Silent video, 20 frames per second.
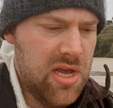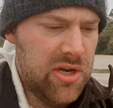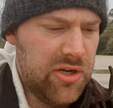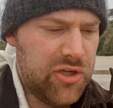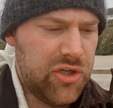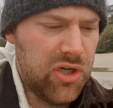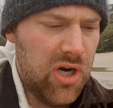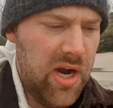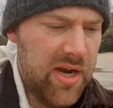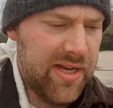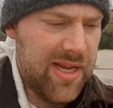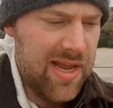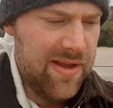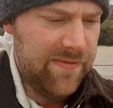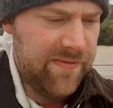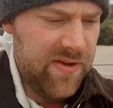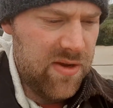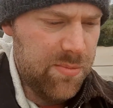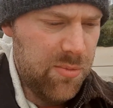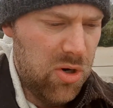try and get a
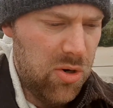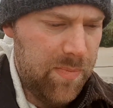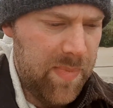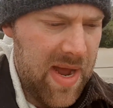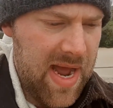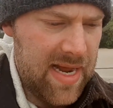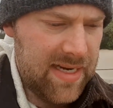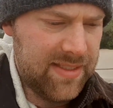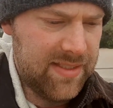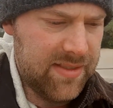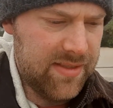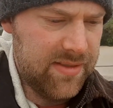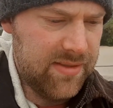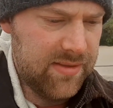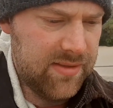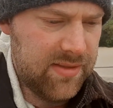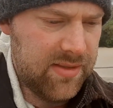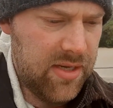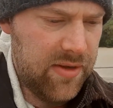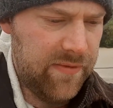few more
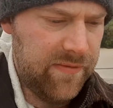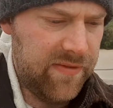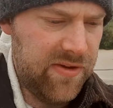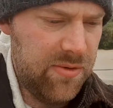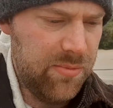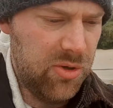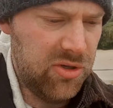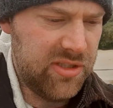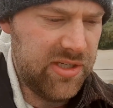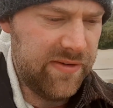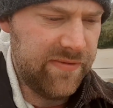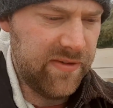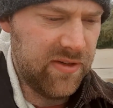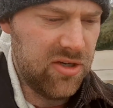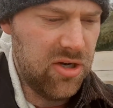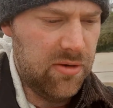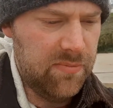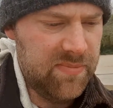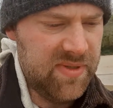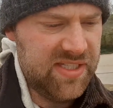patterns, a few more
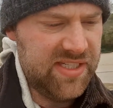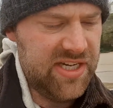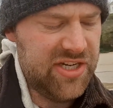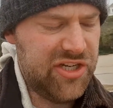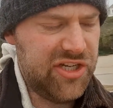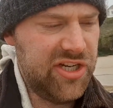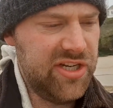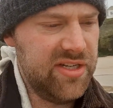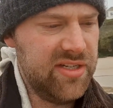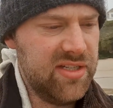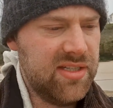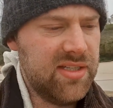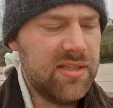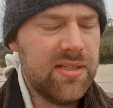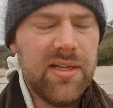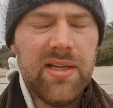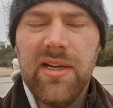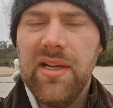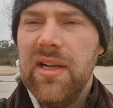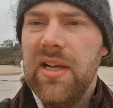different
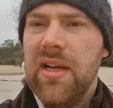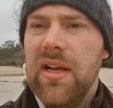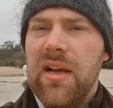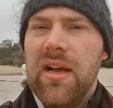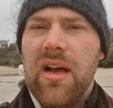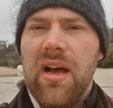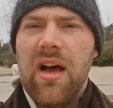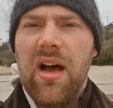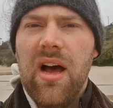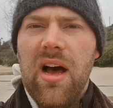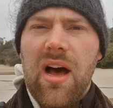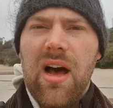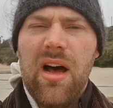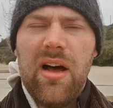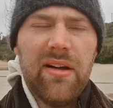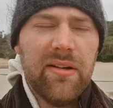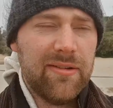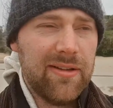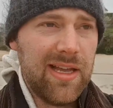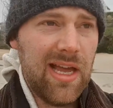compositions,
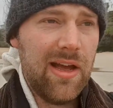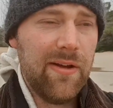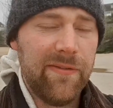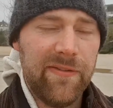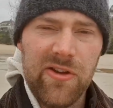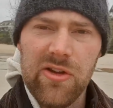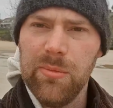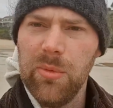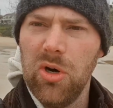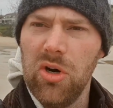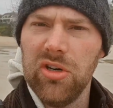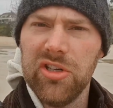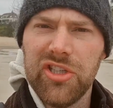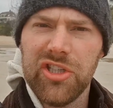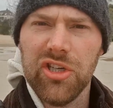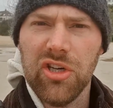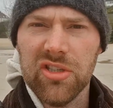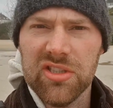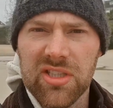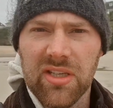get a few more
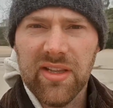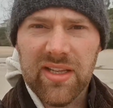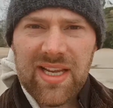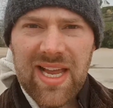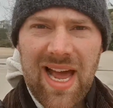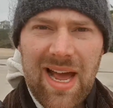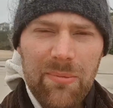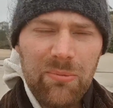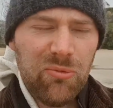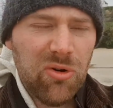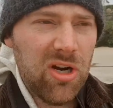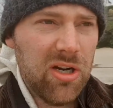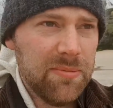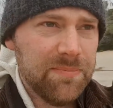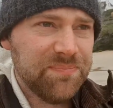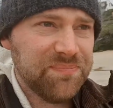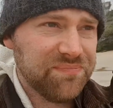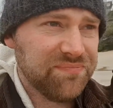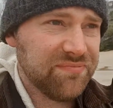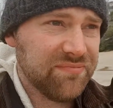shots on the camera,
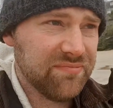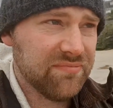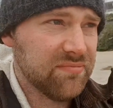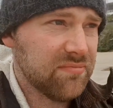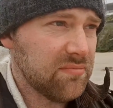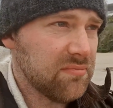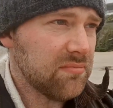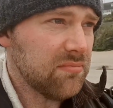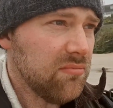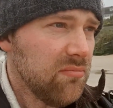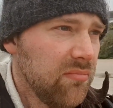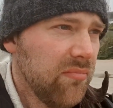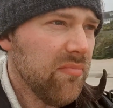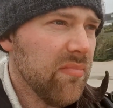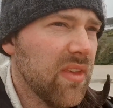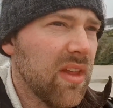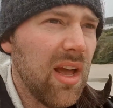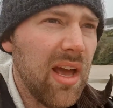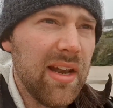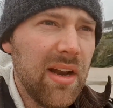
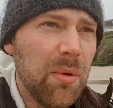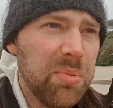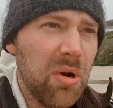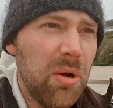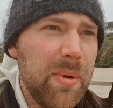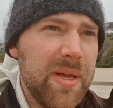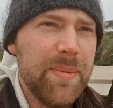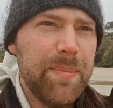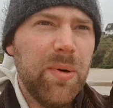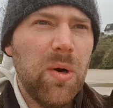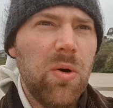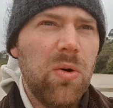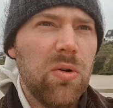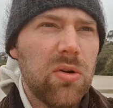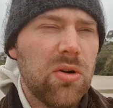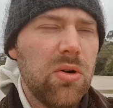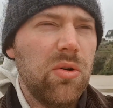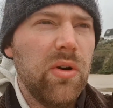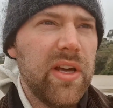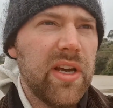and I'll probably
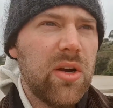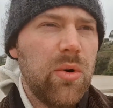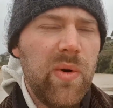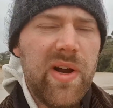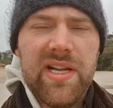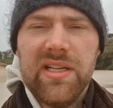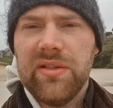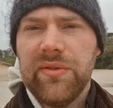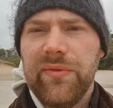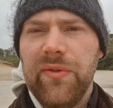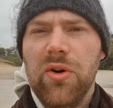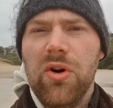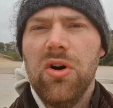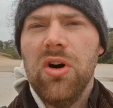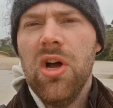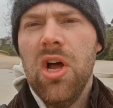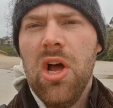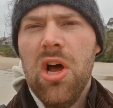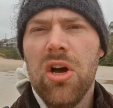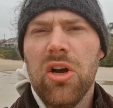call it quits
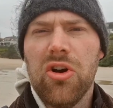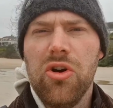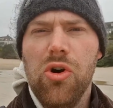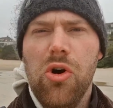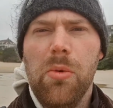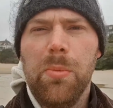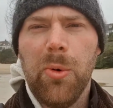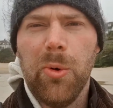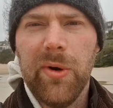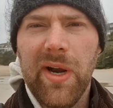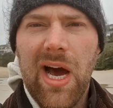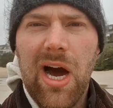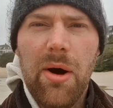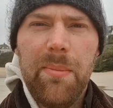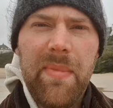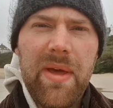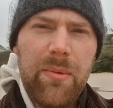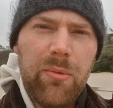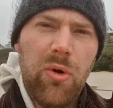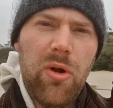for Cornwall now. I'll
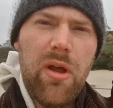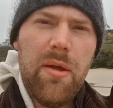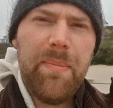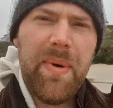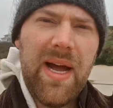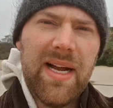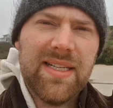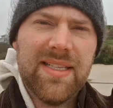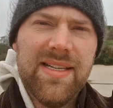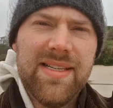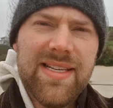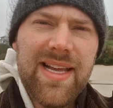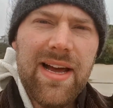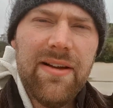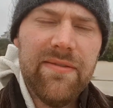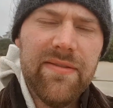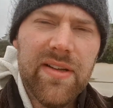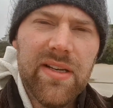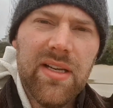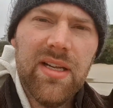make my way back to
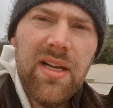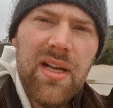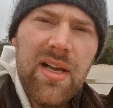Devon,